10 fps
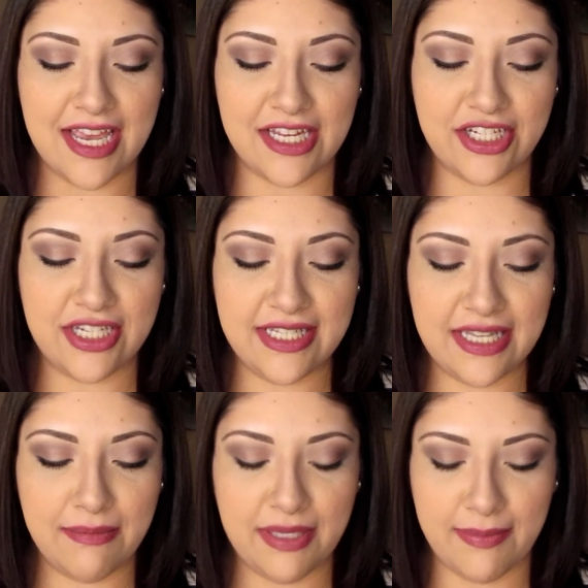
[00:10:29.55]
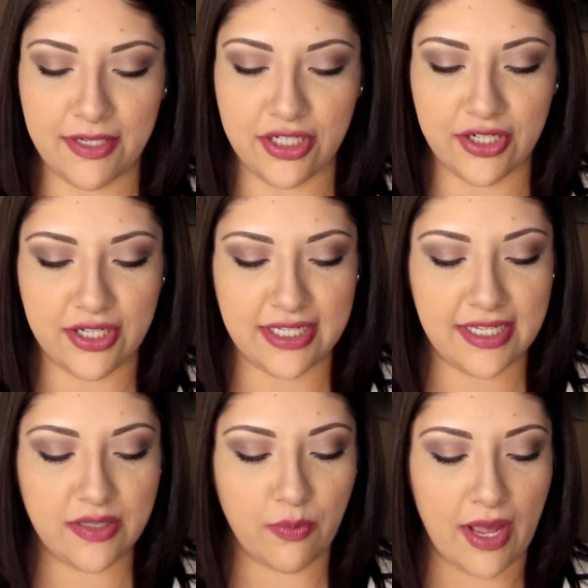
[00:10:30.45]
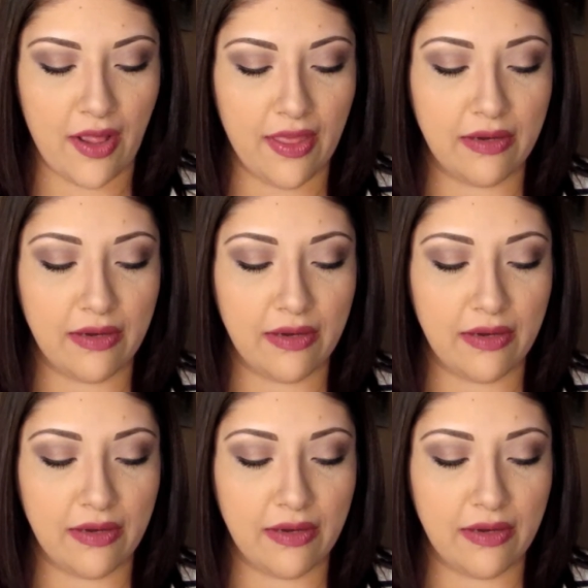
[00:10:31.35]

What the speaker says: And she sent me a bunch of goodies as well,